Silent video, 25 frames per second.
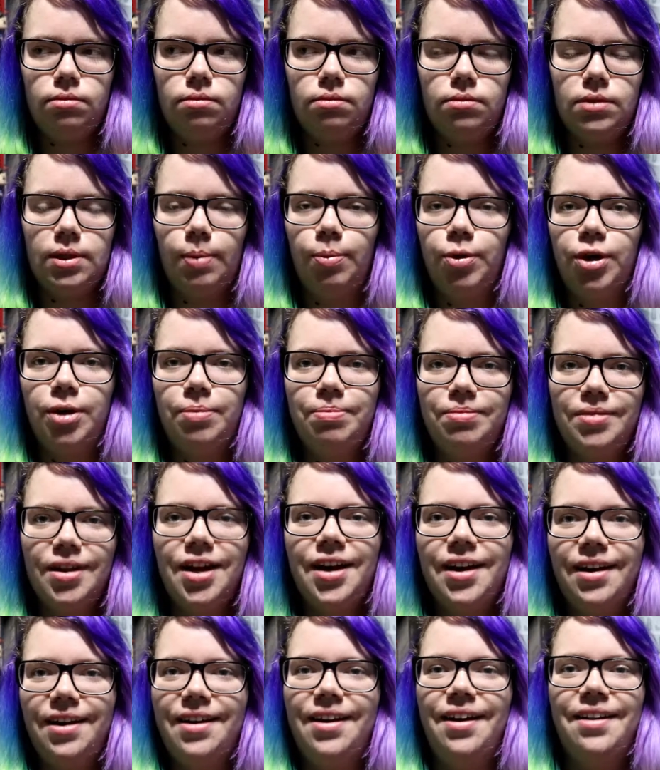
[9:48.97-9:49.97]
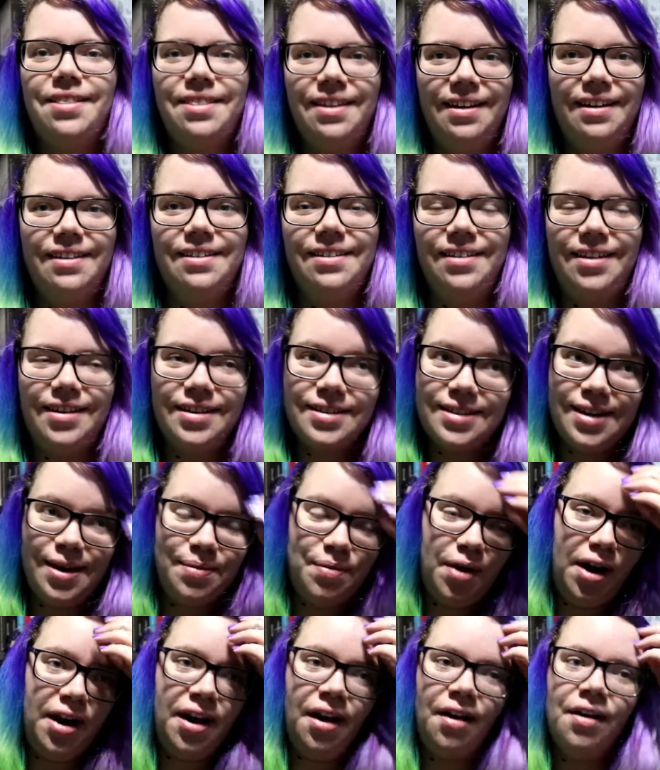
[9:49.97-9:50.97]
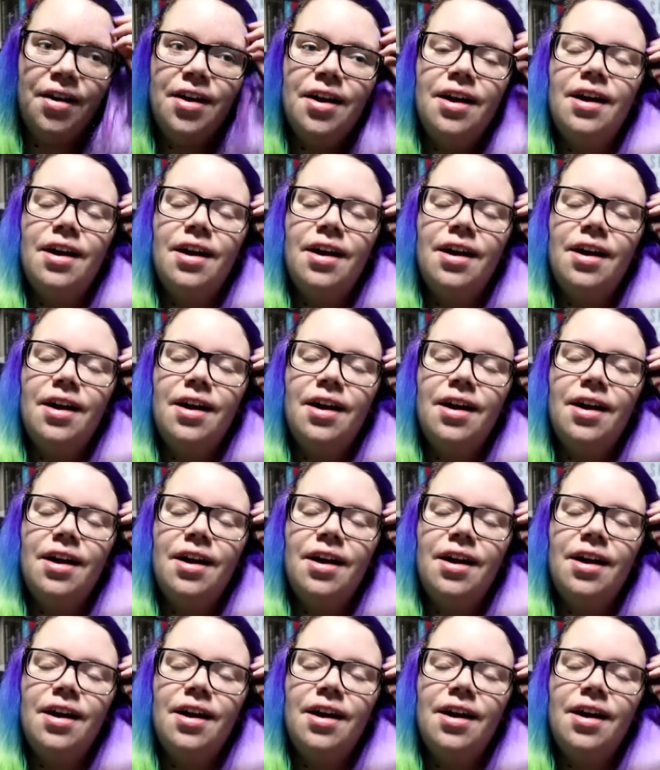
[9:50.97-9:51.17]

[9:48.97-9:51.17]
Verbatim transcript: somebody. I can't think of the last name right now.